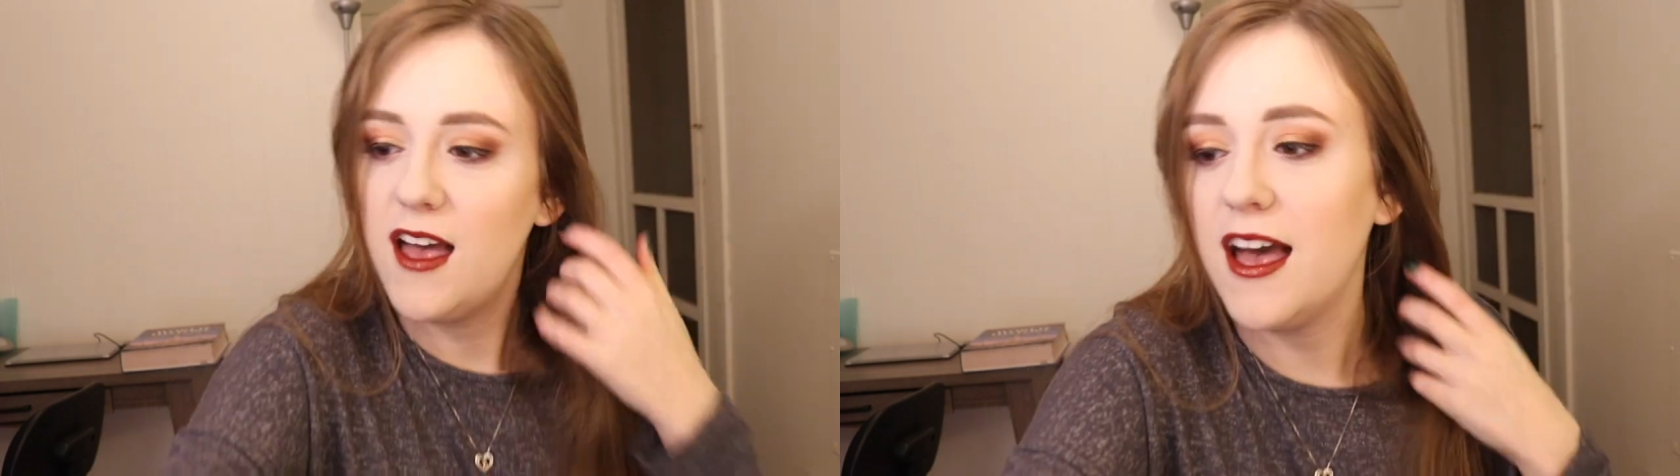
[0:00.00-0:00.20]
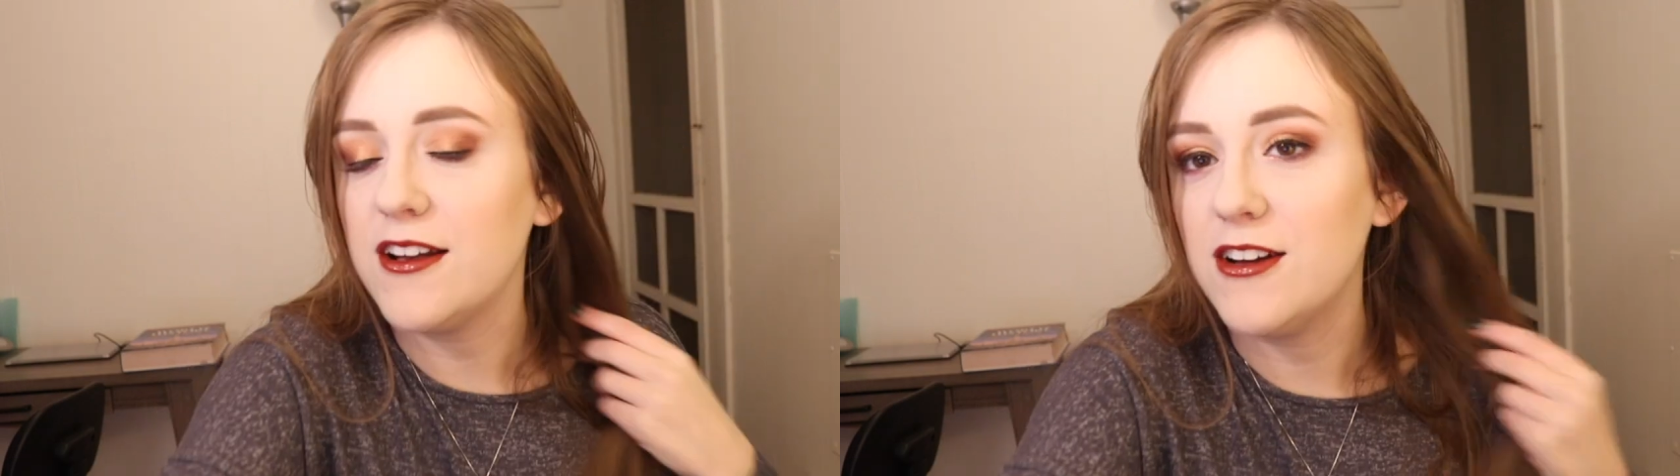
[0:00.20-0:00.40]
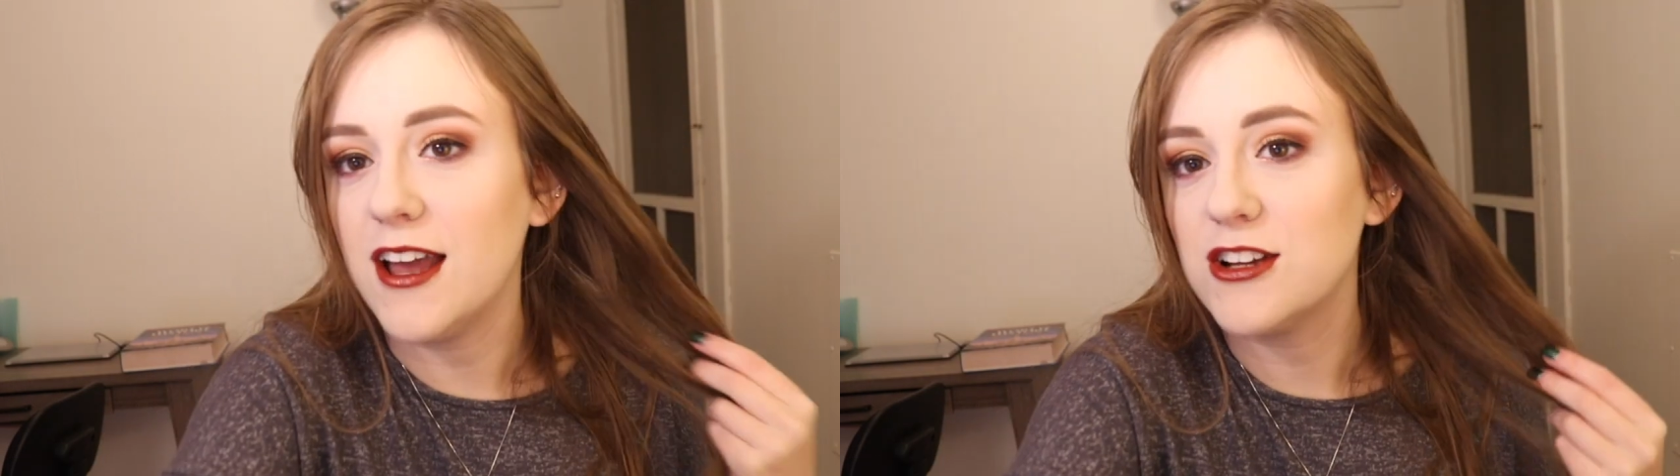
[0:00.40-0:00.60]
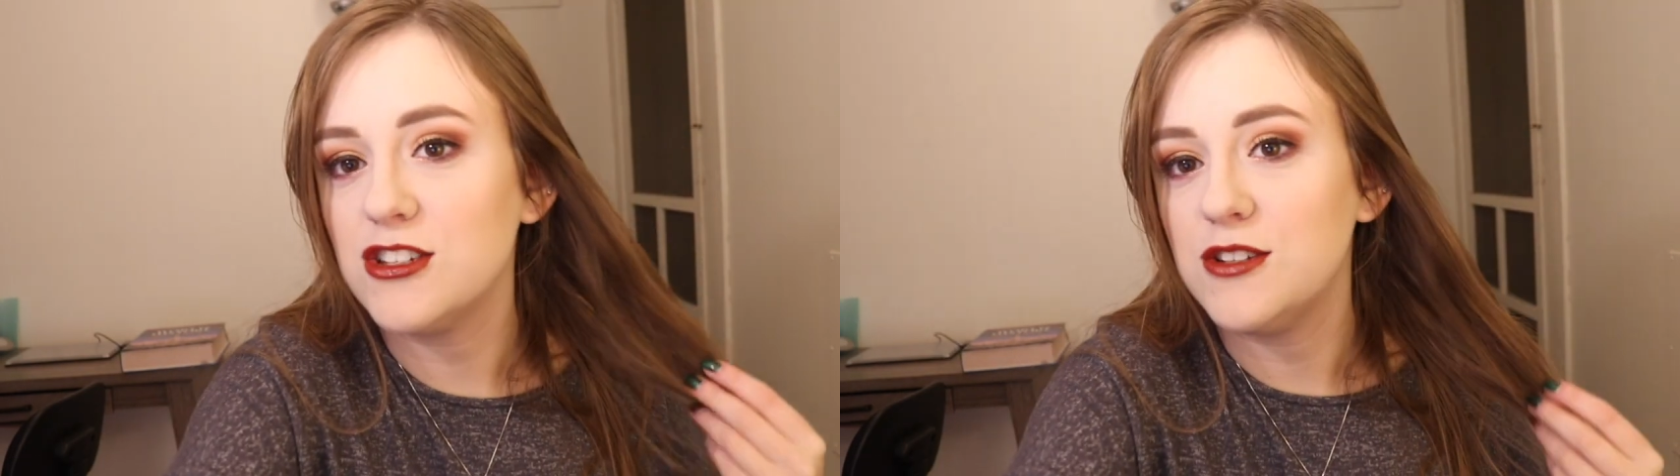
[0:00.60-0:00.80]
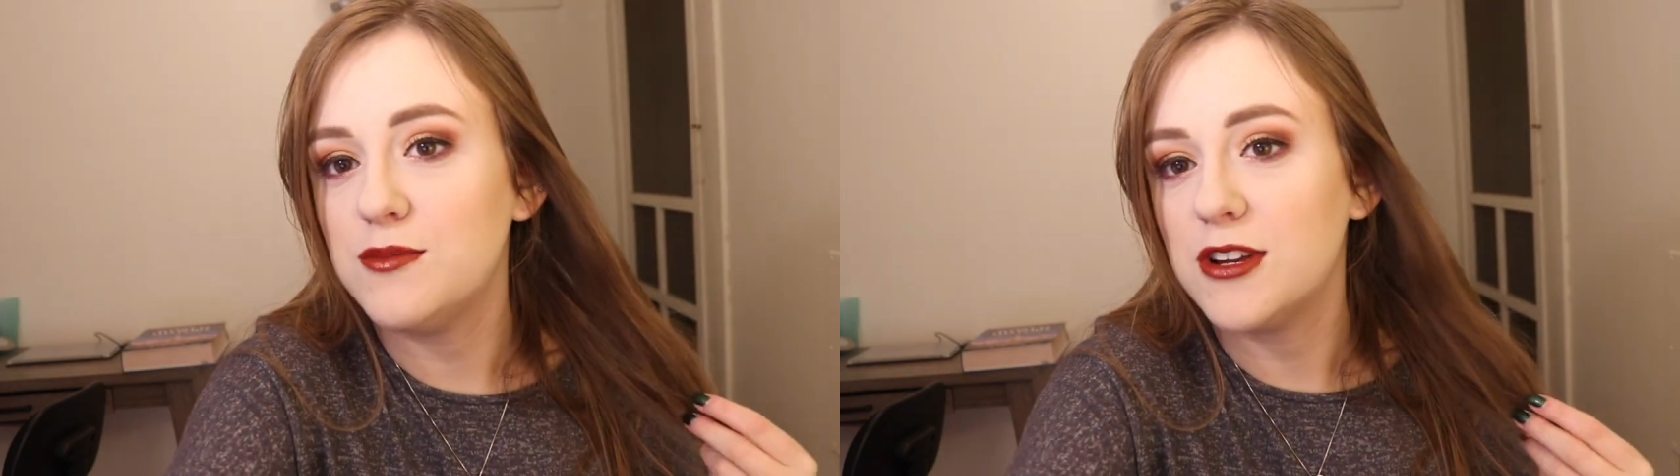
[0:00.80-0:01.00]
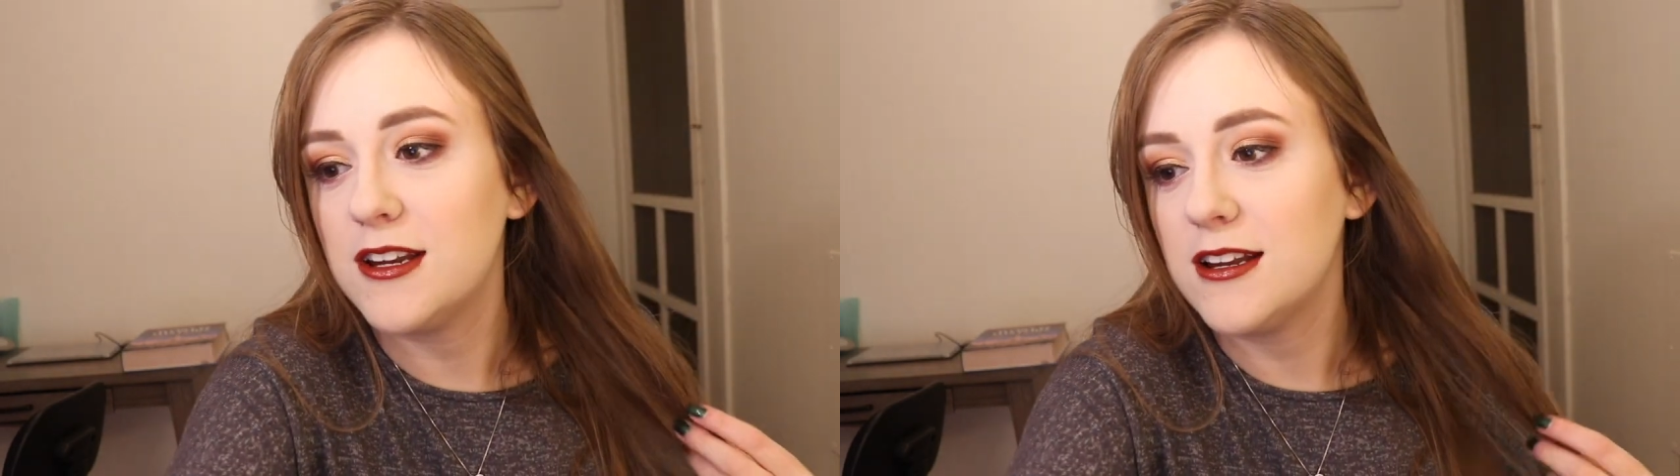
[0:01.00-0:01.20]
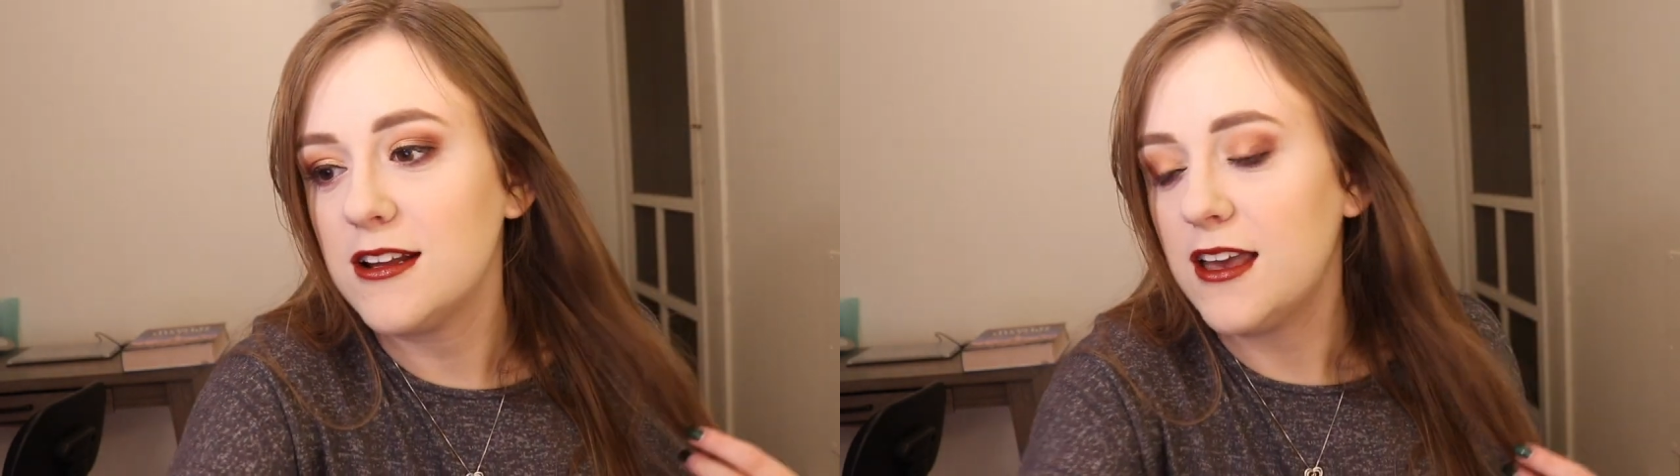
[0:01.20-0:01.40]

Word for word: I could actually put it in